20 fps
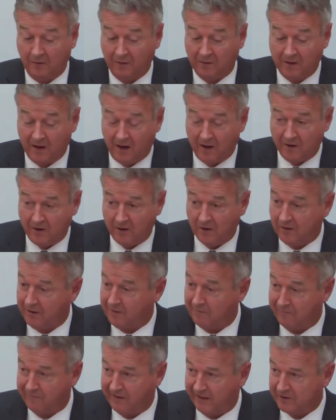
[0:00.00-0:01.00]
Lugano
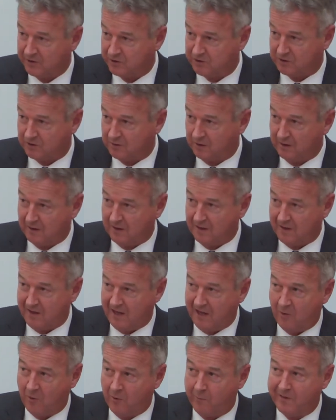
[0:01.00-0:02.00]
Convention,
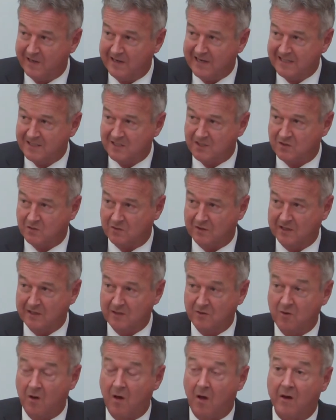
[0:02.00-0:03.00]
it would be necessary
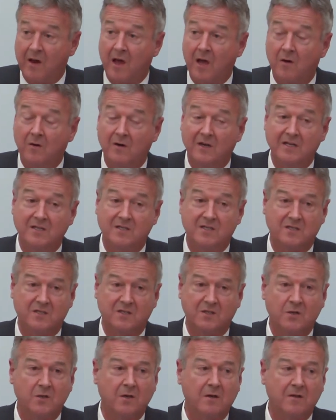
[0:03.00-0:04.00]
not only to
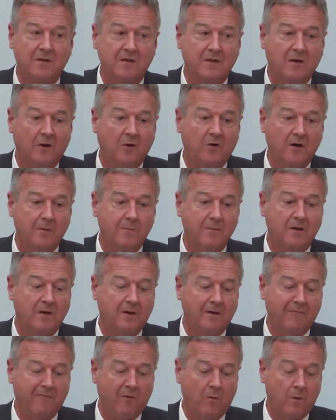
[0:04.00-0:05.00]
secure the
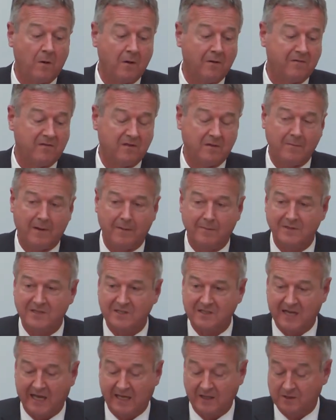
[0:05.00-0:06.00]
agreement of all of the member
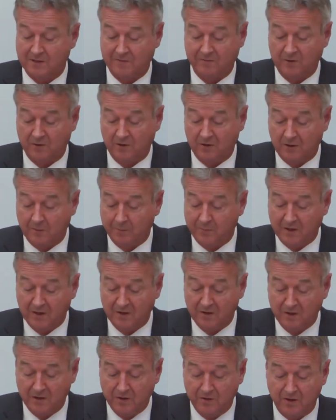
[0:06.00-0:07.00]
states of the
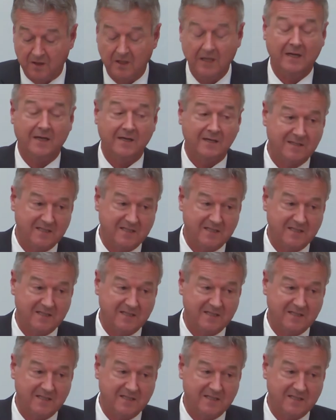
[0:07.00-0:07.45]
European Union,